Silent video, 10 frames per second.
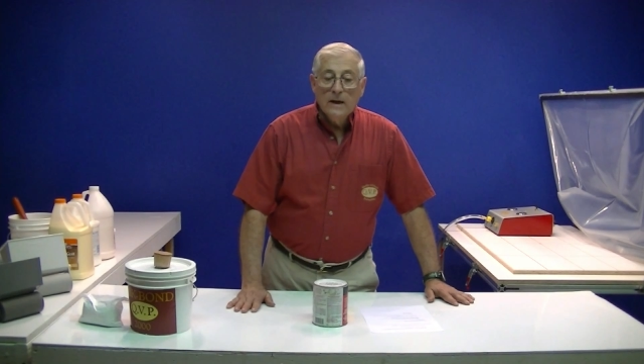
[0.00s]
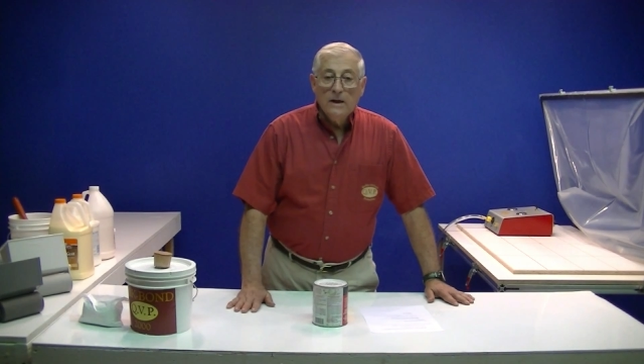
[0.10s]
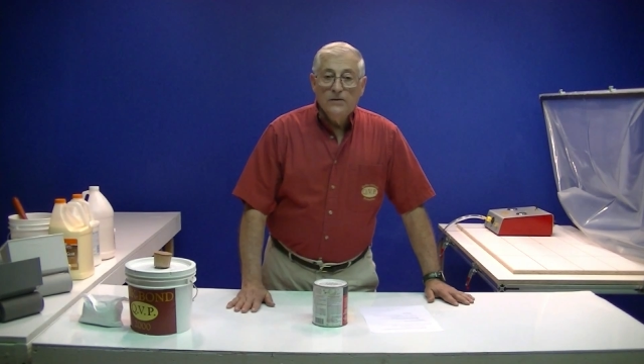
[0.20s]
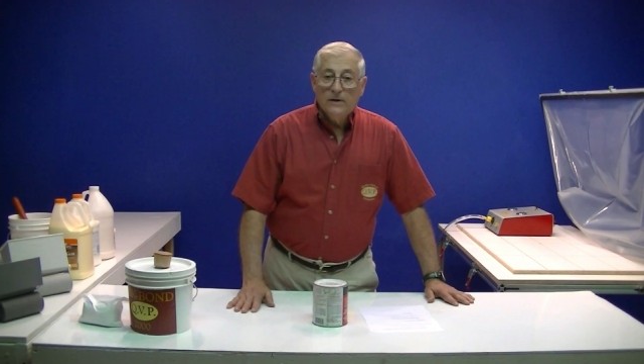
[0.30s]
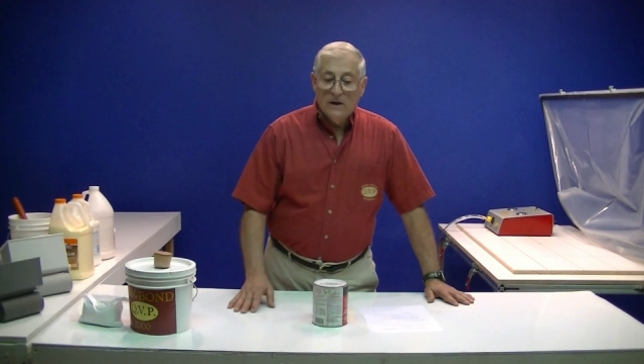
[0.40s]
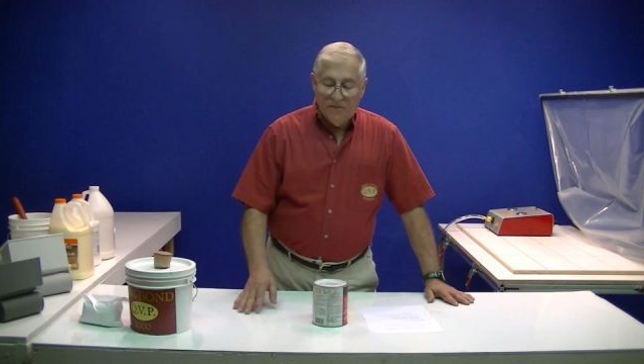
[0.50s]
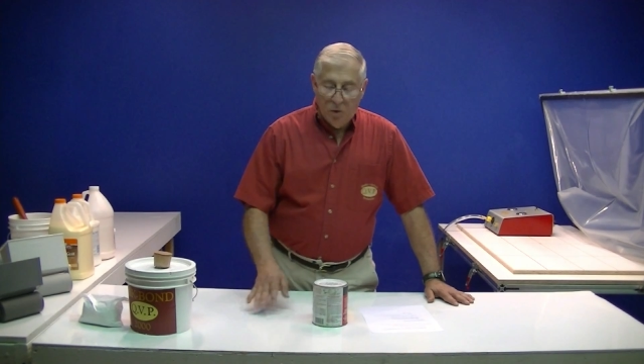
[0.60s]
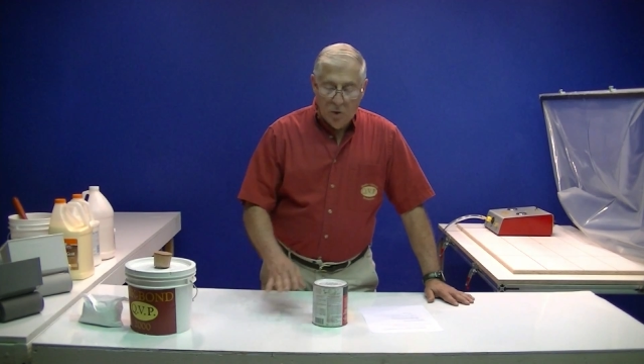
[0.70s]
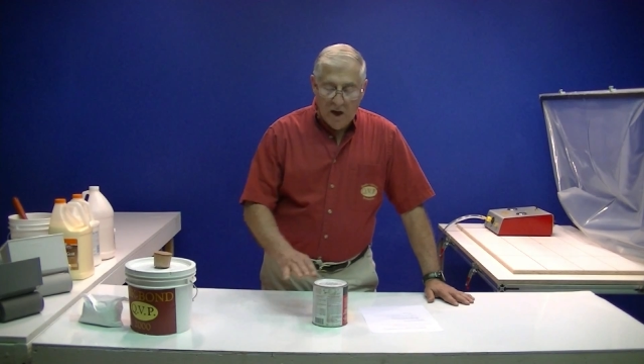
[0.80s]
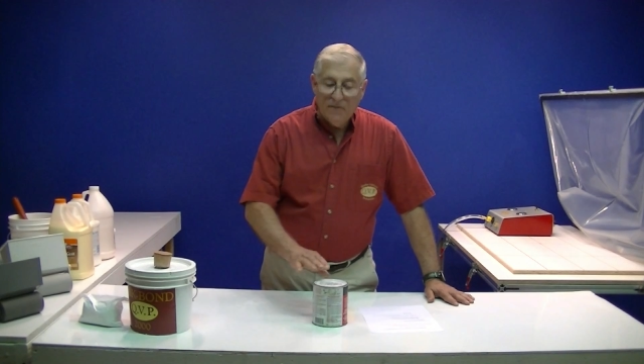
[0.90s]
is that if
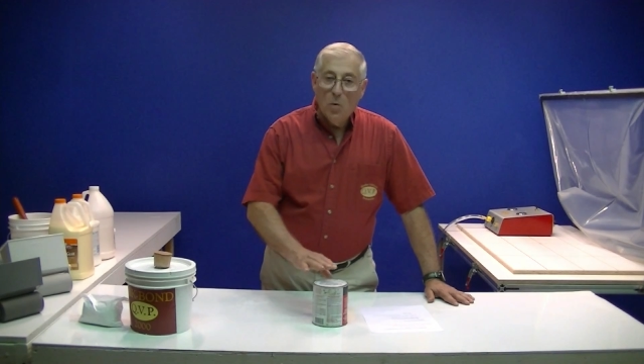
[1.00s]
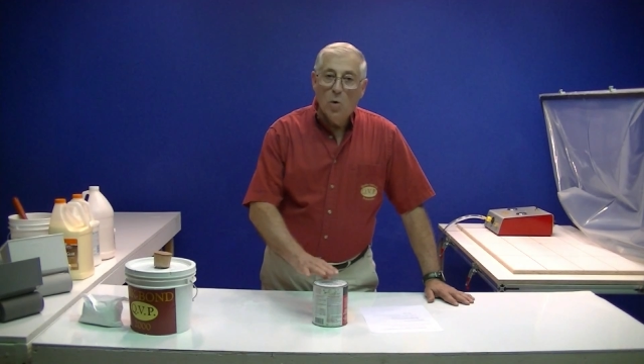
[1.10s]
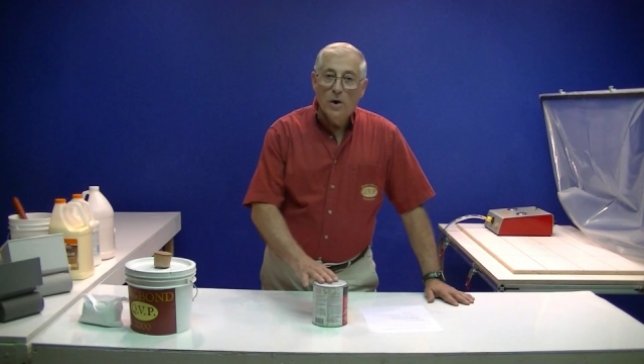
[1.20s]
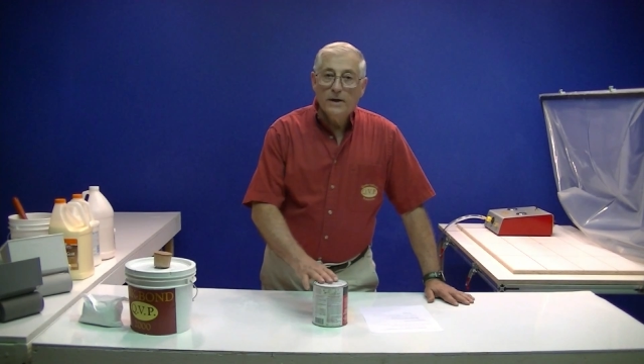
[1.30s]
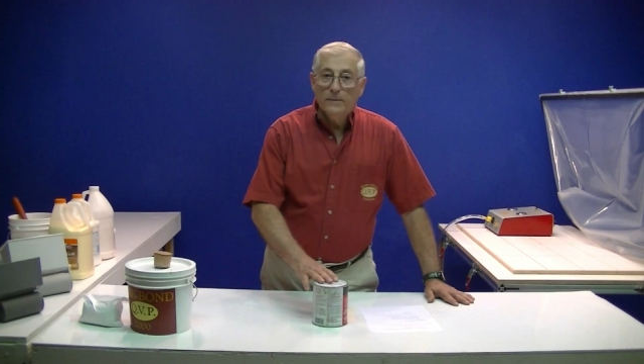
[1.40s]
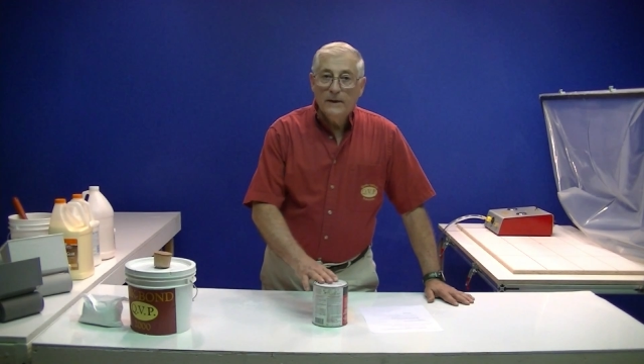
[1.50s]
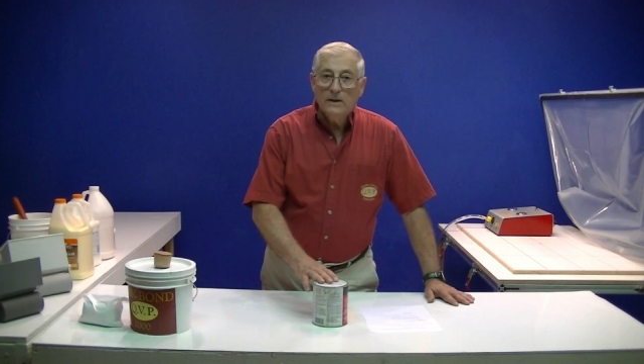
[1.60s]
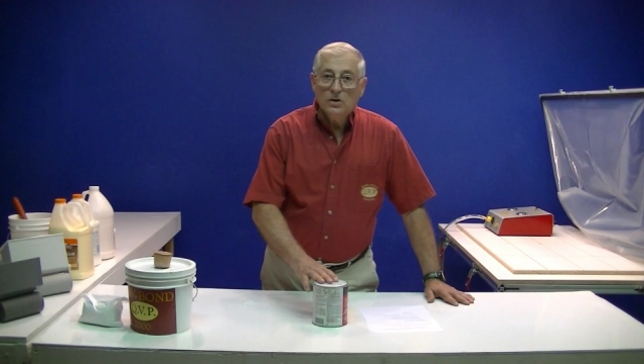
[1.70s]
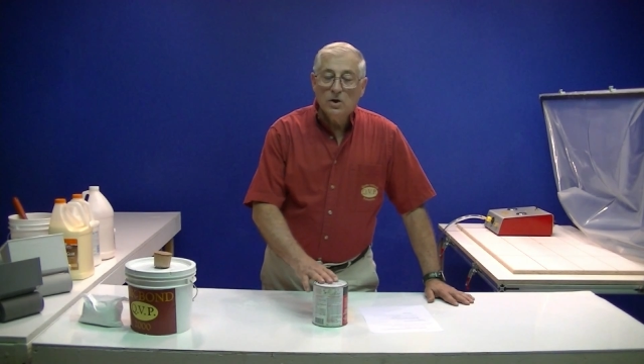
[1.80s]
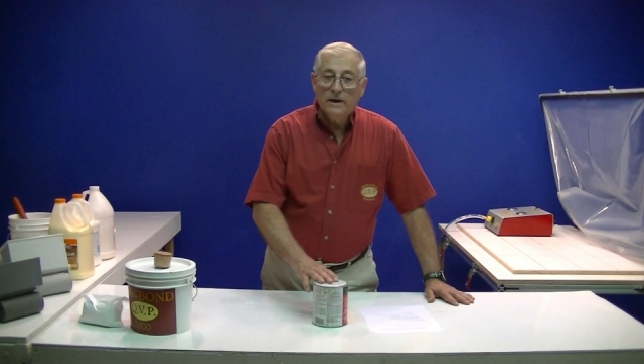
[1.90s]
you have a
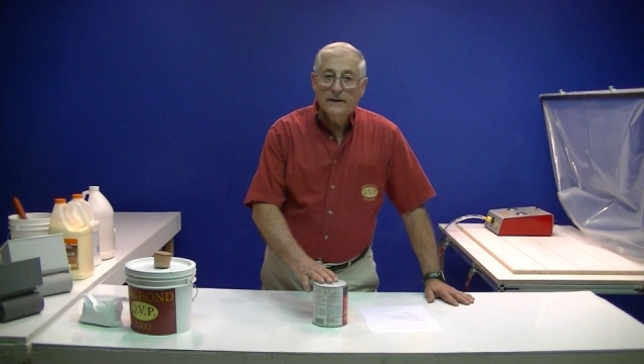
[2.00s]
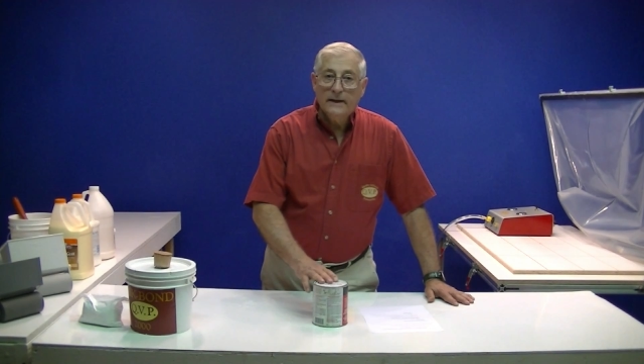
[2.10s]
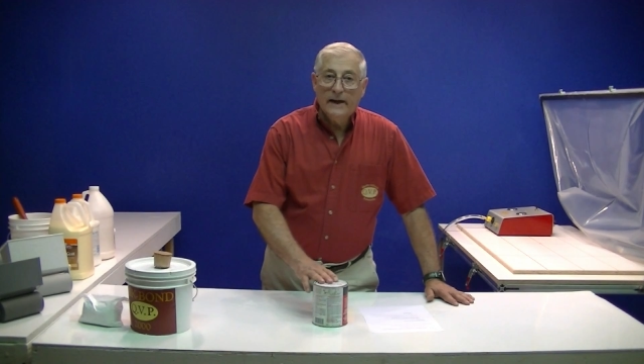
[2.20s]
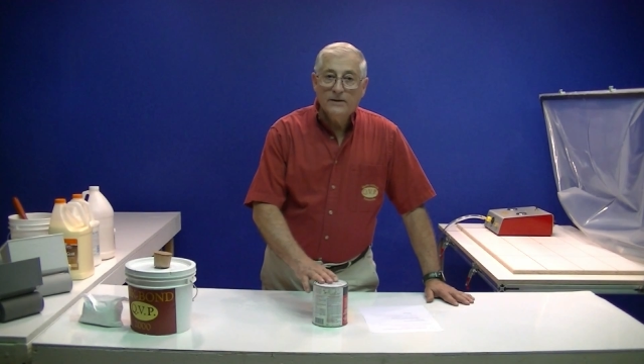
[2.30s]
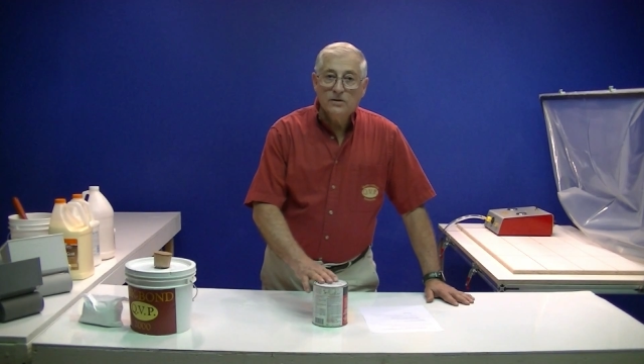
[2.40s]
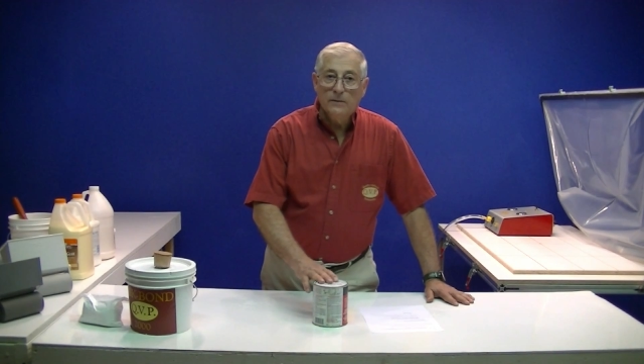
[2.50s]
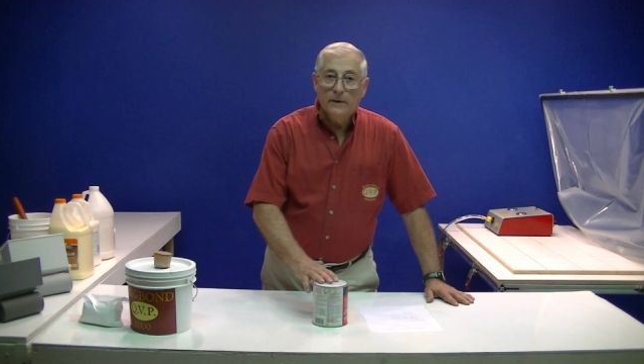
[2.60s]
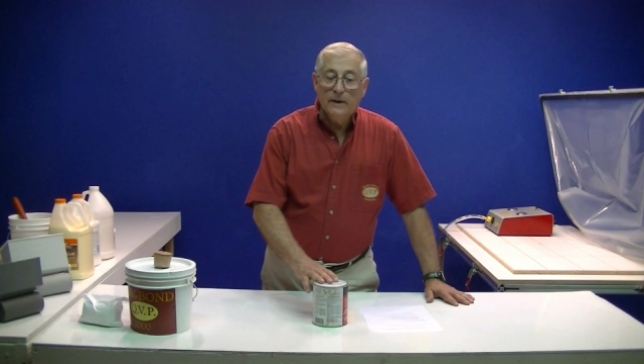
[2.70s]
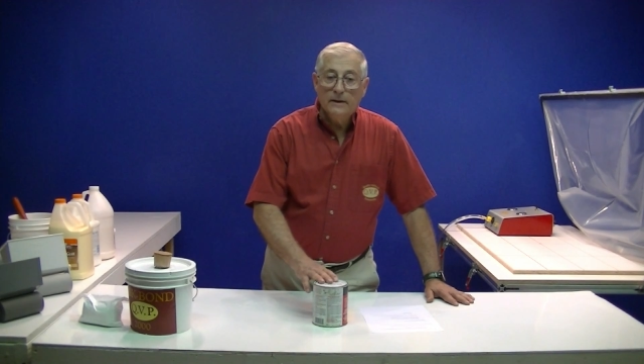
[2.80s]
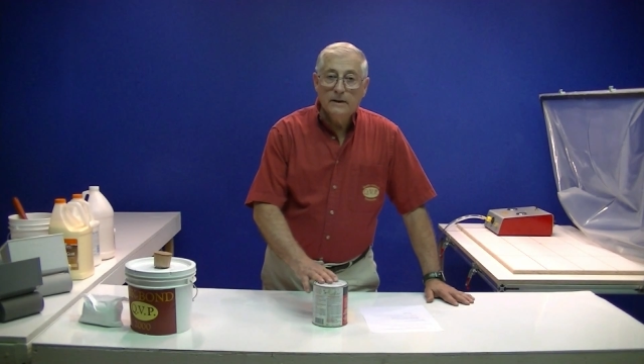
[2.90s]
water-based contact
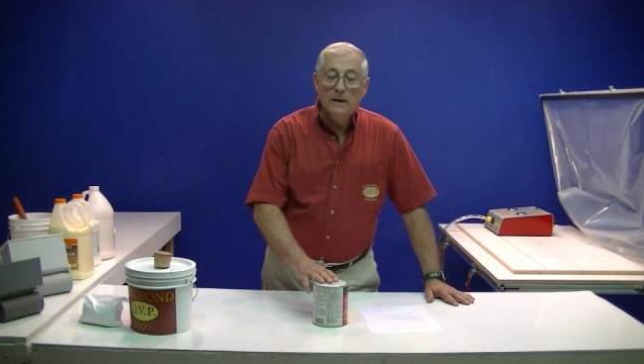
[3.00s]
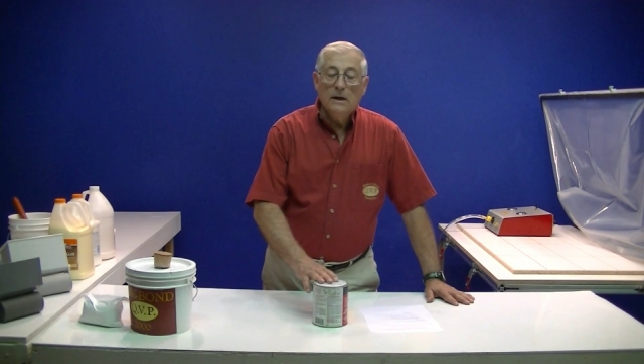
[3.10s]
cement